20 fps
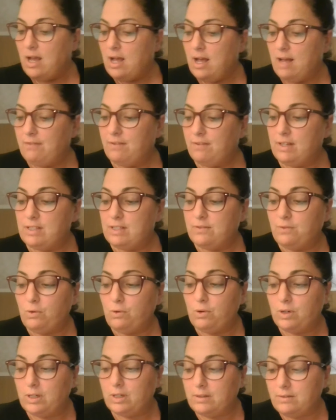Phase
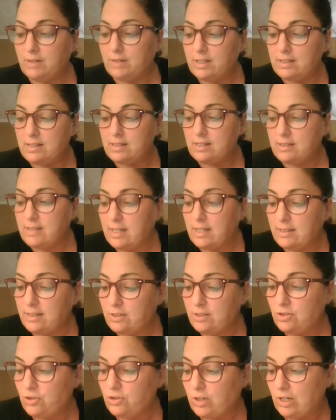4 is the
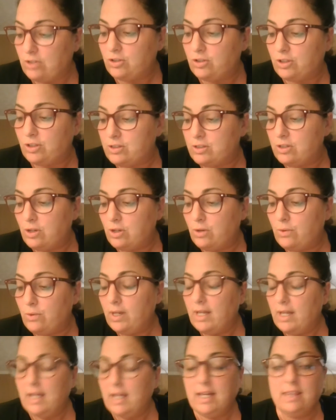sentence structure. So
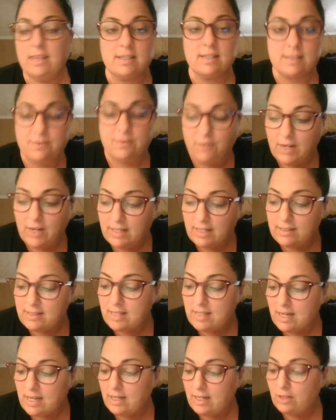in this phase,
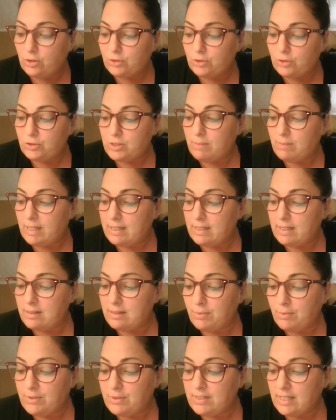they learn to make
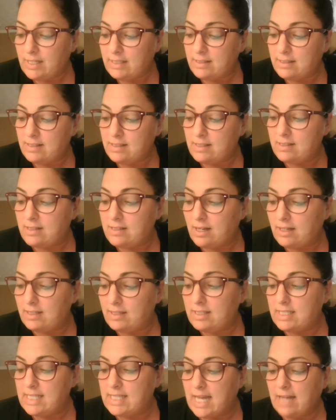simple sentences on a
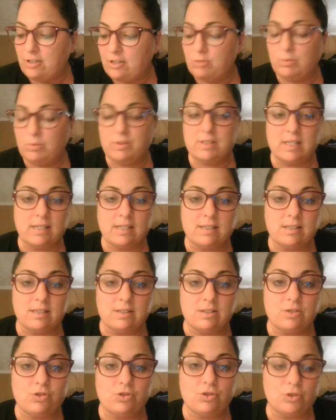detachable
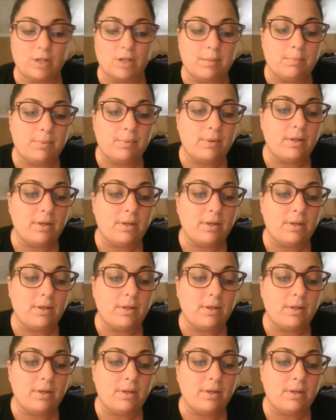sentence strip.